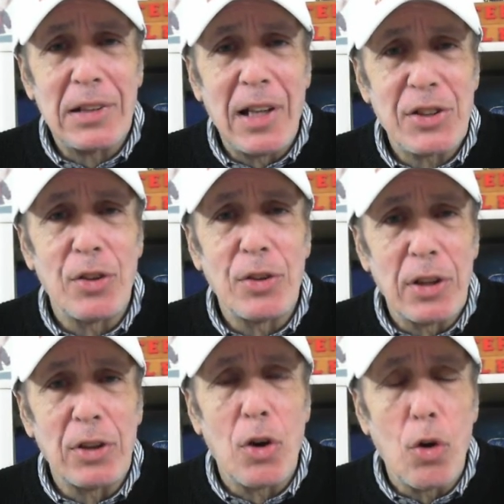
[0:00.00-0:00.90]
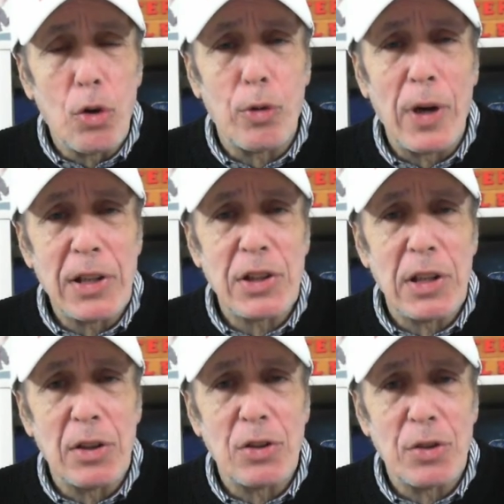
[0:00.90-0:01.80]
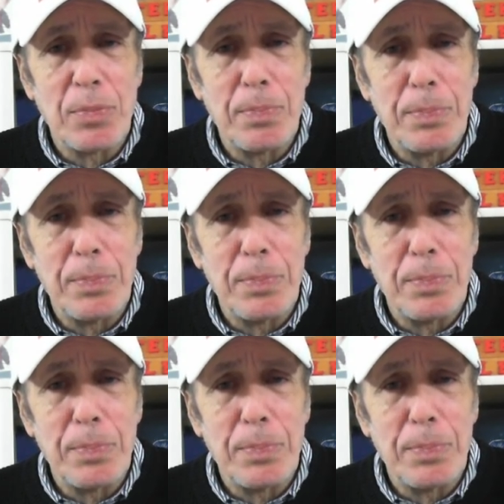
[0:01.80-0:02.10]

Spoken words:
Lesnar didn't go crazy and just